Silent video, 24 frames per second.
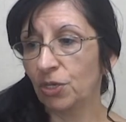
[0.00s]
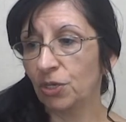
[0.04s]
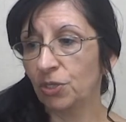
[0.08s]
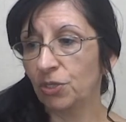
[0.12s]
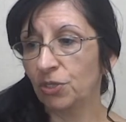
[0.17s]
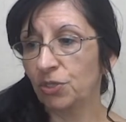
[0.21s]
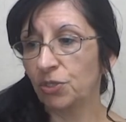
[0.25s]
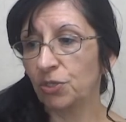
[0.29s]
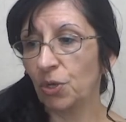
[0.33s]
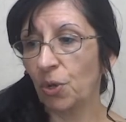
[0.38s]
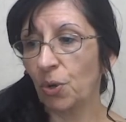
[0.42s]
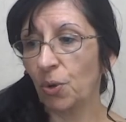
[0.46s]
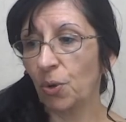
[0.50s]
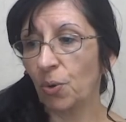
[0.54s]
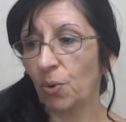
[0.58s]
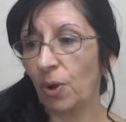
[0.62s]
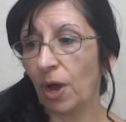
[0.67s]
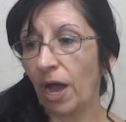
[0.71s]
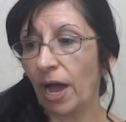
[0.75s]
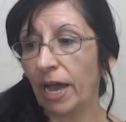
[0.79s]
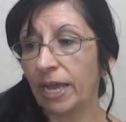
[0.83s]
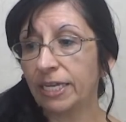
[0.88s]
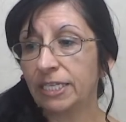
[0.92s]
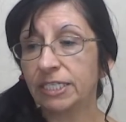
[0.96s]
So
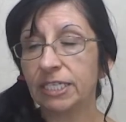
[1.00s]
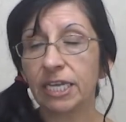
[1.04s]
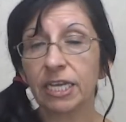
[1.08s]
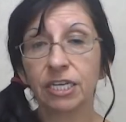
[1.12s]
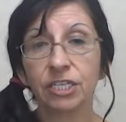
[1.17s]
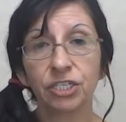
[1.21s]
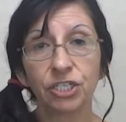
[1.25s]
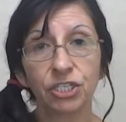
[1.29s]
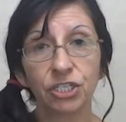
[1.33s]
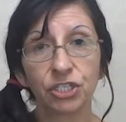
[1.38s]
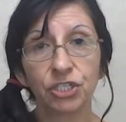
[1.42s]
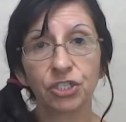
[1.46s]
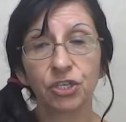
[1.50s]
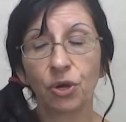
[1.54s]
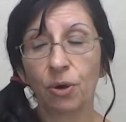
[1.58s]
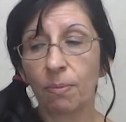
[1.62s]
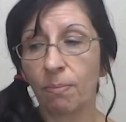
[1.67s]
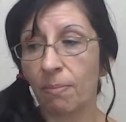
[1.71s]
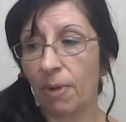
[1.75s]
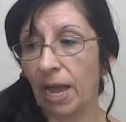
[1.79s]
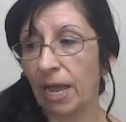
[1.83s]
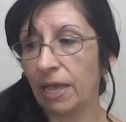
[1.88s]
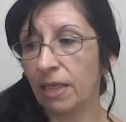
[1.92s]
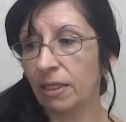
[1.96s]
I tend to show
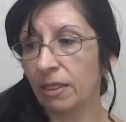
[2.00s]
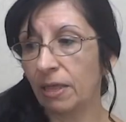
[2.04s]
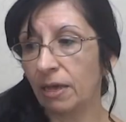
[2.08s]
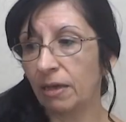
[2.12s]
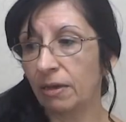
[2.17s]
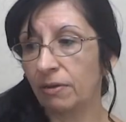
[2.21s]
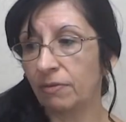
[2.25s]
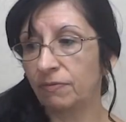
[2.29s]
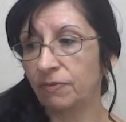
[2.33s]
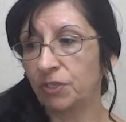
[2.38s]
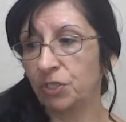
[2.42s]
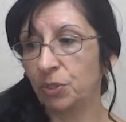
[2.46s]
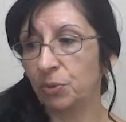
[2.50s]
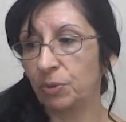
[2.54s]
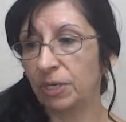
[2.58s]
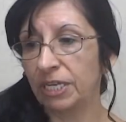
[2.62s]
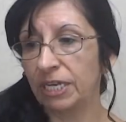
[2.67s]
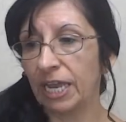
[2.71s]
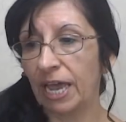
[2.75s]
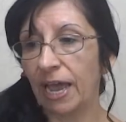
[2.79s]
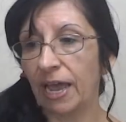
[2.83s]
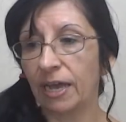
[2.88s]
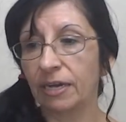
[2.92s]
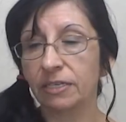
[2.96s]
my love
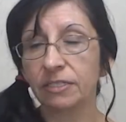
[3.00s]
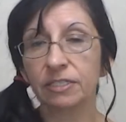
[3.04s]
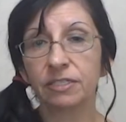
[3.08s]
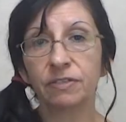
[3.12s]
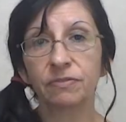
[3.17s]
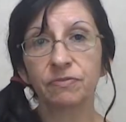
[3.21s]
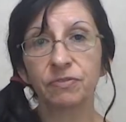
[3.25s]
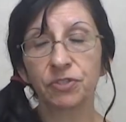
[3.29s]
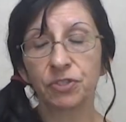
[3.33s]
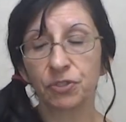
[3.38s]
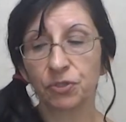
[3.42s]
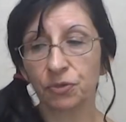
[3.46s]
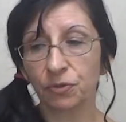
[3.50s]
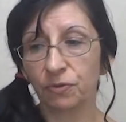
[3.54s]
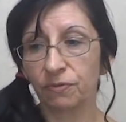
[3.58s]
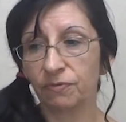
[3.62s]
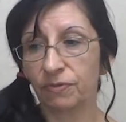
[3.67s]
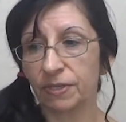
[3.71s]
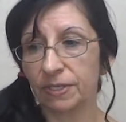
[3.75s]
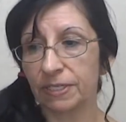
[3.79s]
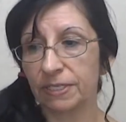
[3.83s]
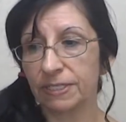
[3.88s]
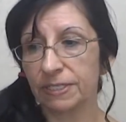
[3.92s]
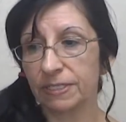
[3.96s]
doing acts of
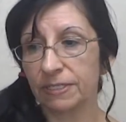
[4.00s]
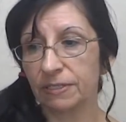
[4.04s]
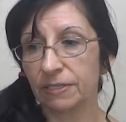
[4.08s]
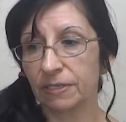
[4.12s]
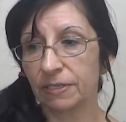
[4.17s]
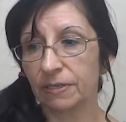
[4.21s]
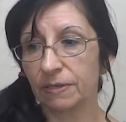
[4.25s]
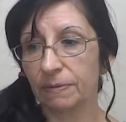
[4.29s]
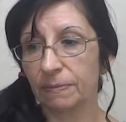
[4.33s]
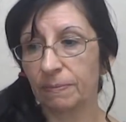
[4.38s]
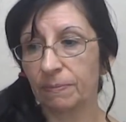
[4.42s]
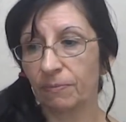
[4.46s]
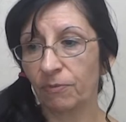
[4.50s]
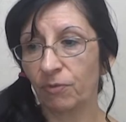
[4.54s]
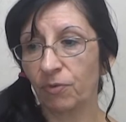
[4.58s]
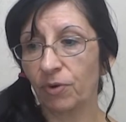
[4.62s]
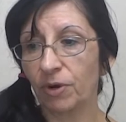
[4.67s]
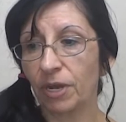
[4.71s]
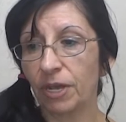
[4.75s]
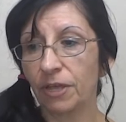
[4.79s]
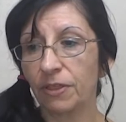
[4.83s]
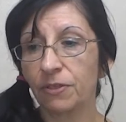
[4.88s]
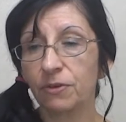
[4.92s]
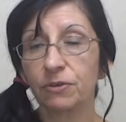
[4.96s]
service
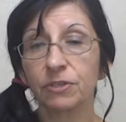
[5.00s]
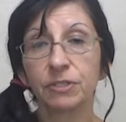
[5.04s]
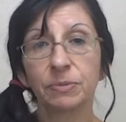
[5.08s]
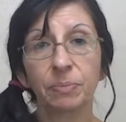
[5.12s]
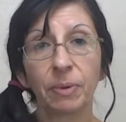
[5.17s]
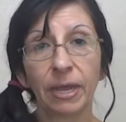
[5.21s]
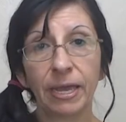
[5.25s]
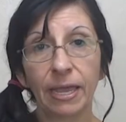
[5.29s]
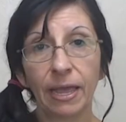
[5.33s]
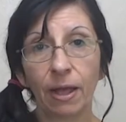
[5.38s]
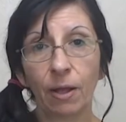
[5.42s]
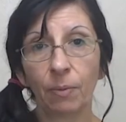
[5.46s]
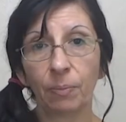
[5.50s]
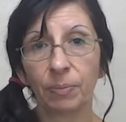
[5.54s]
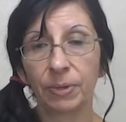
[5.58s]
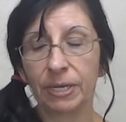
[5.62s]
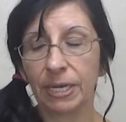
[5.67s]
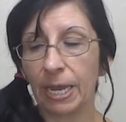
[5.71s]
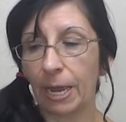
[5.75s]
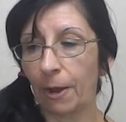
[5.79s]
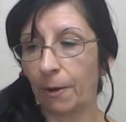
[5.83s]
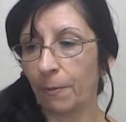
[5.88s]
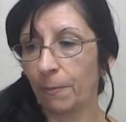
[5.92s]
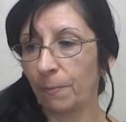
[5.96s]
for others by helping
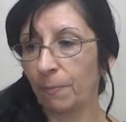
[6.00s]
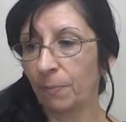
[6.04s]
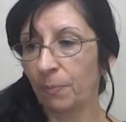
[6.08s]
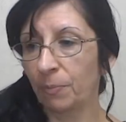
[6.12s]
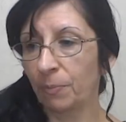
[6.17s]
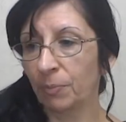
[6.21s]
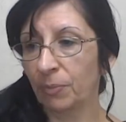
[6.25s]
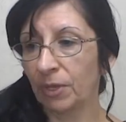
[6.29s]
out.